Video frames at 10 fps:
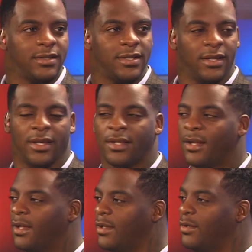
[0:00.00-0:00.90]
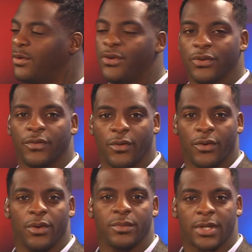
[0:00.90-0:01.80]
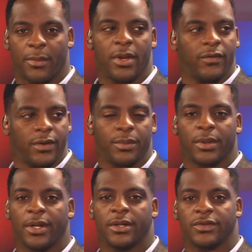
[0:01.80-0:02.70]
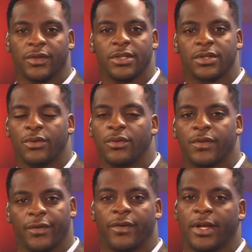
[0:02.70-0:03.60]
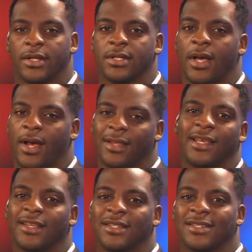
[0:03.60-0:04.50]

to get new uniforms. I mean, for the players, for the school, for the fans. I think it's